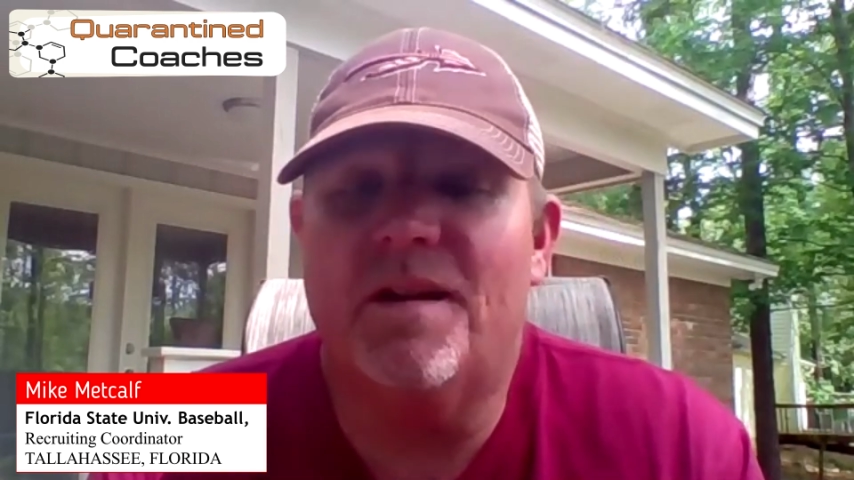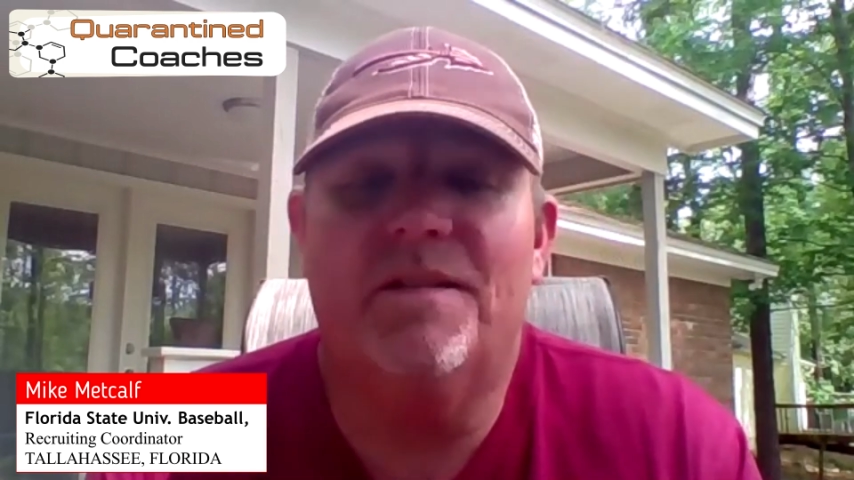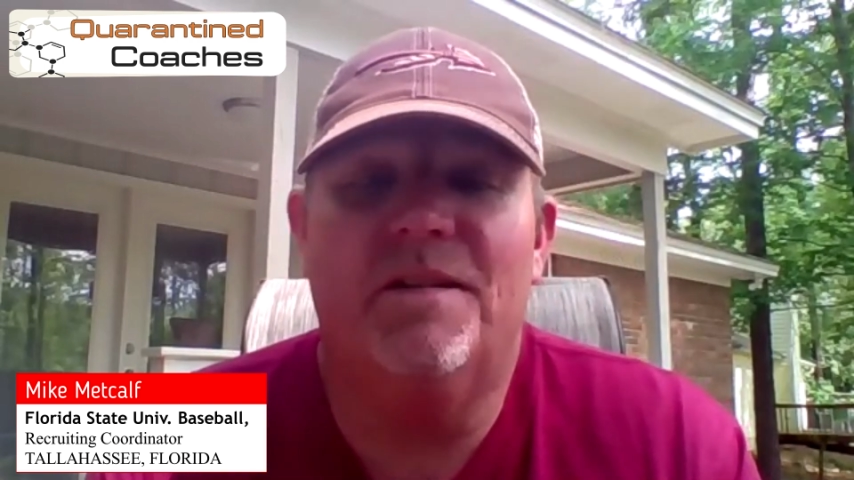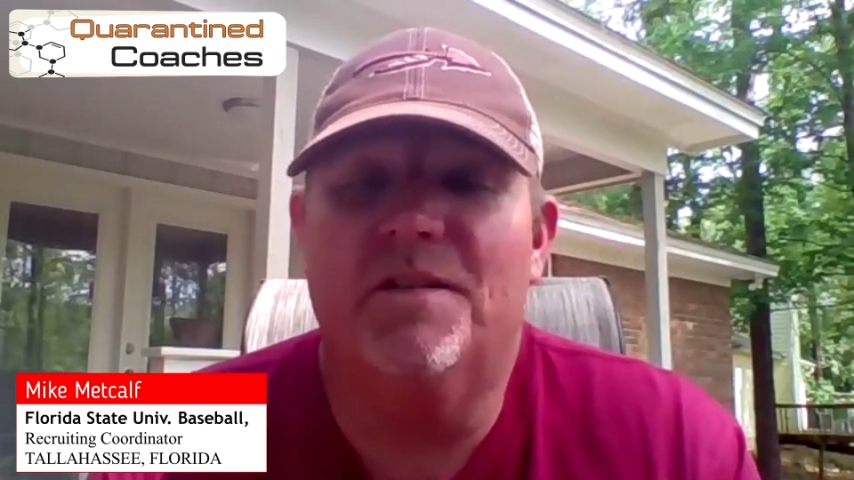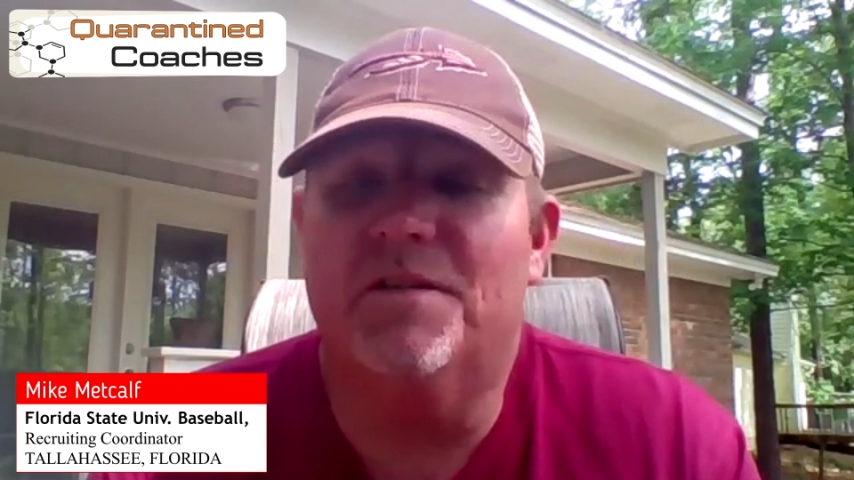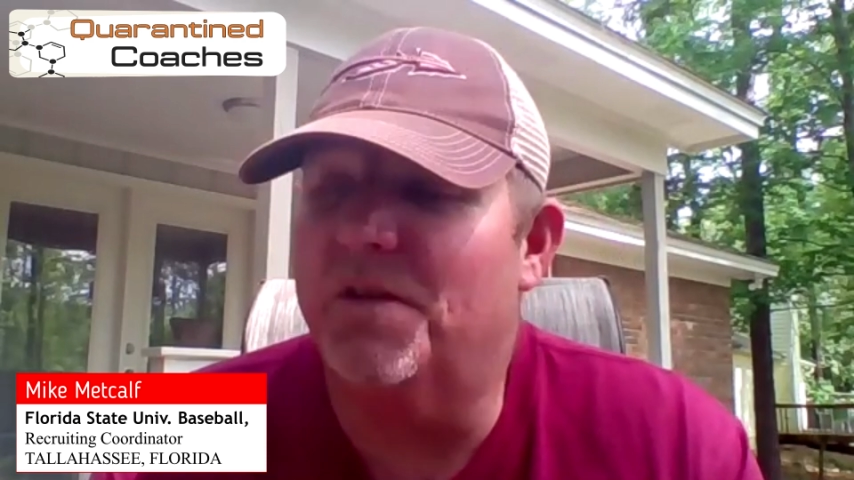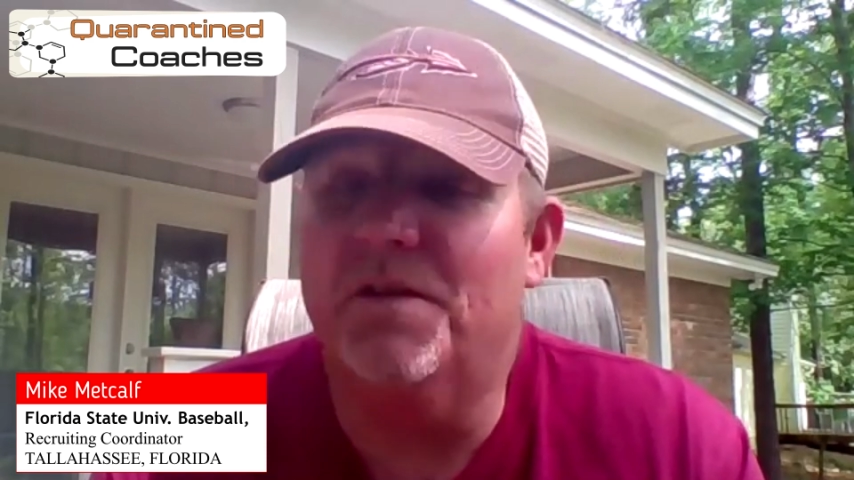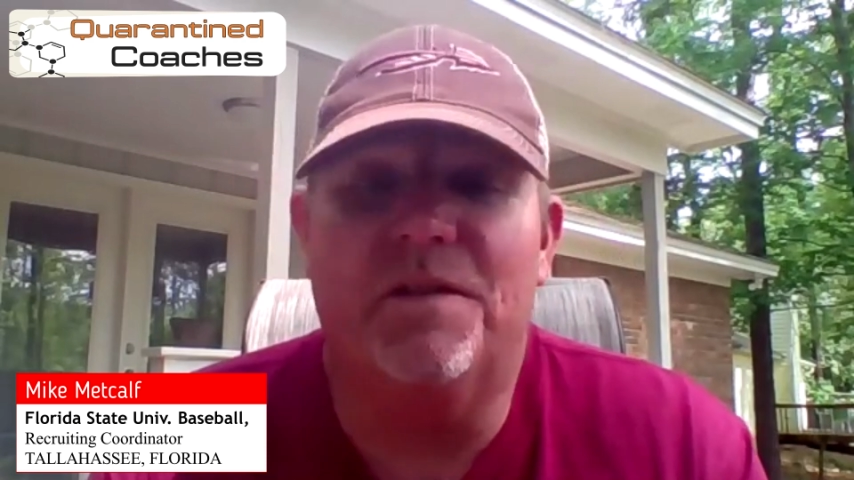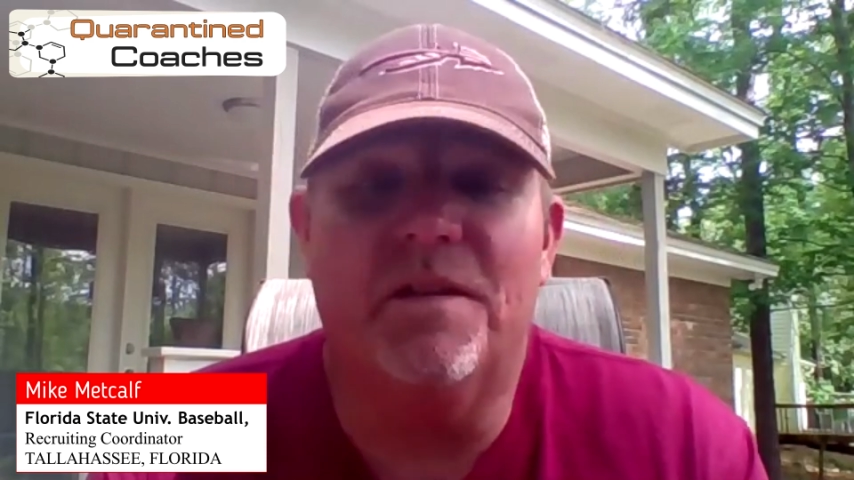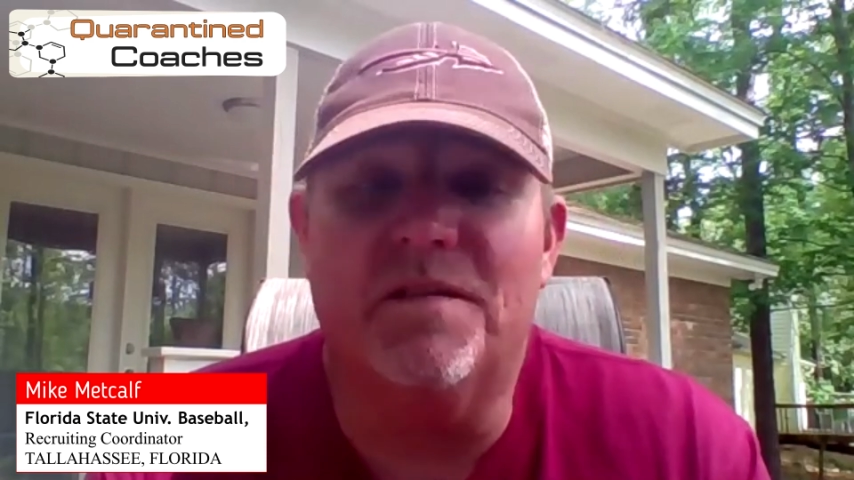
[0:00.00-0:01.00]
out there to show
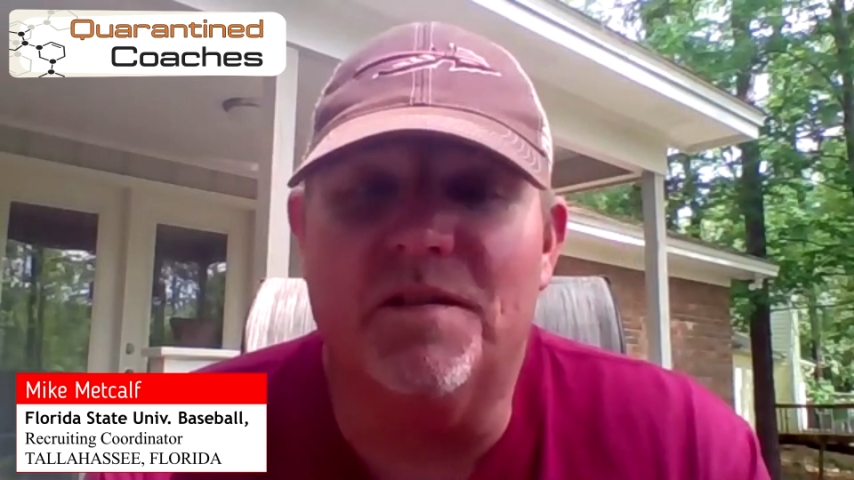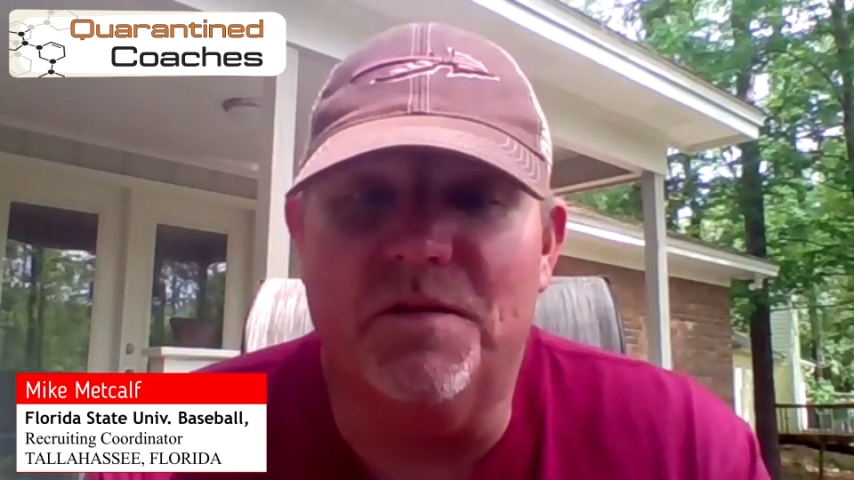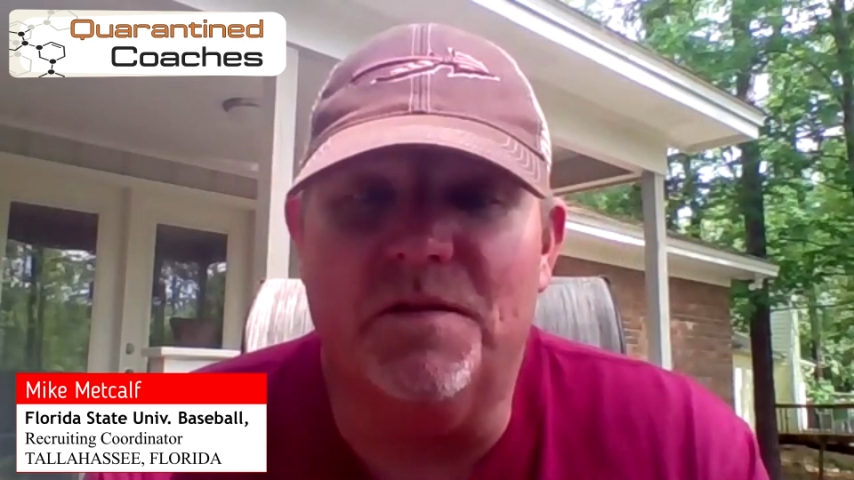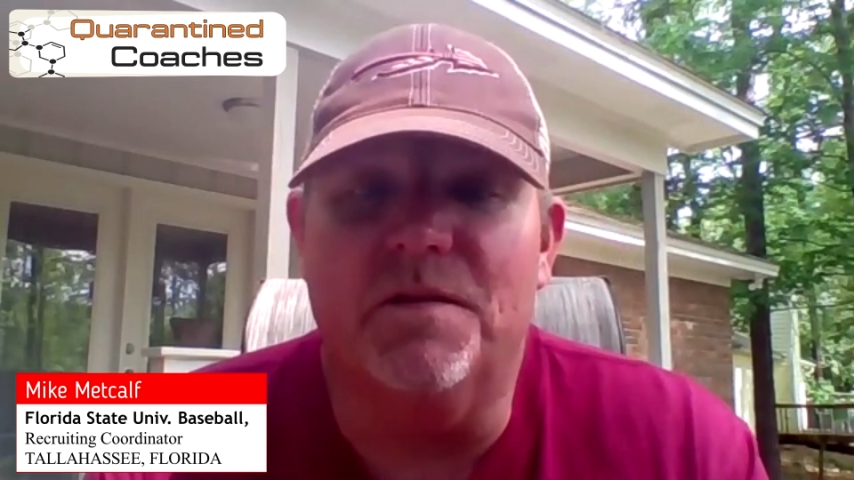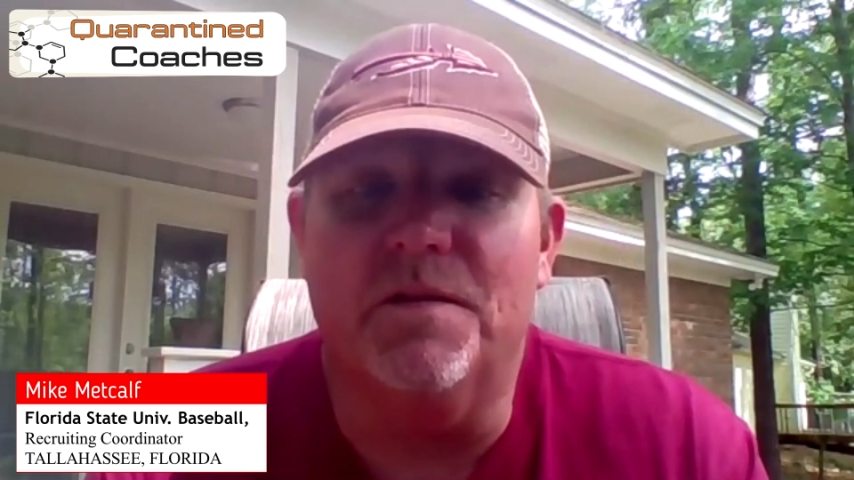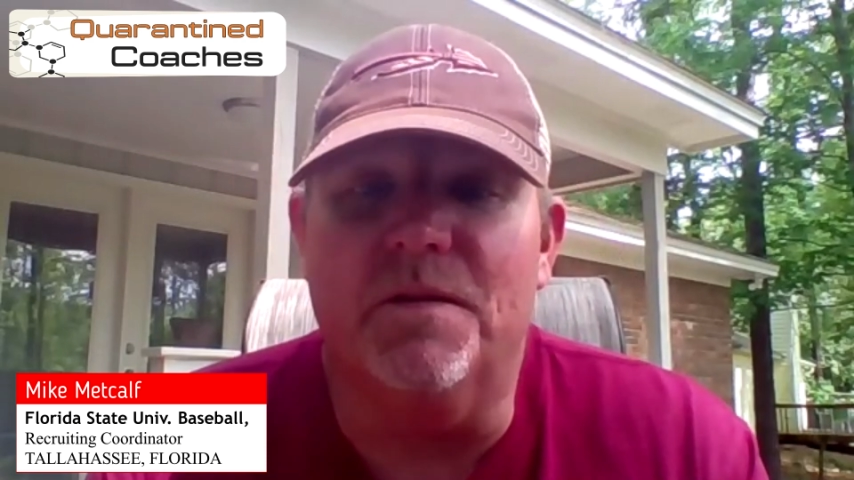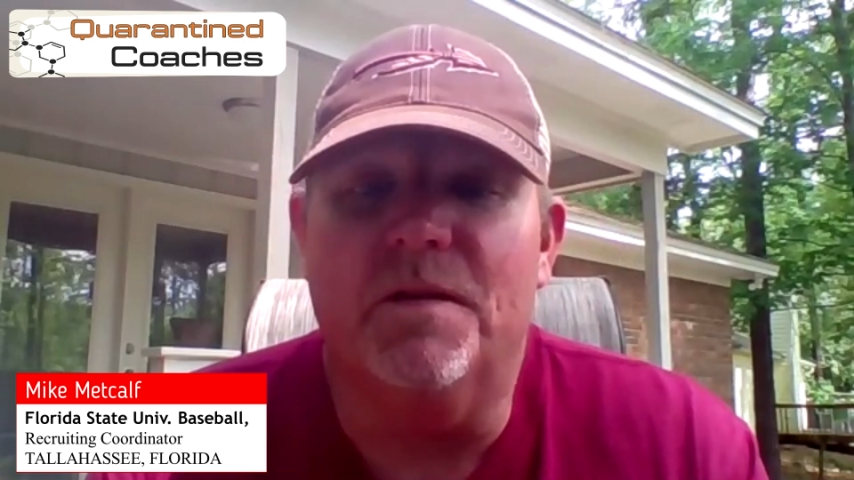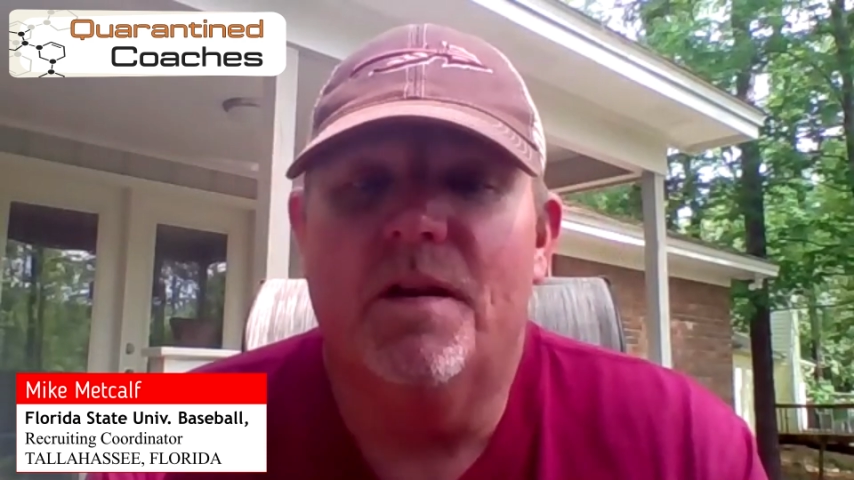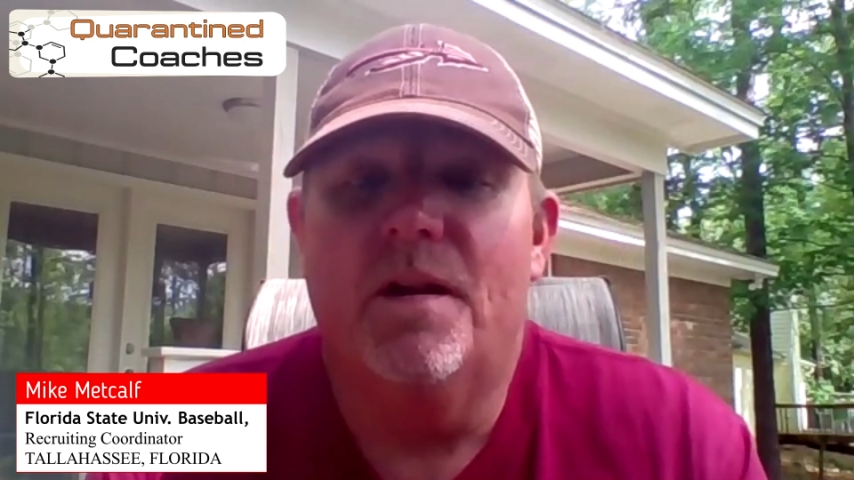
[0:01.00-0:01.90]
you things that you can do.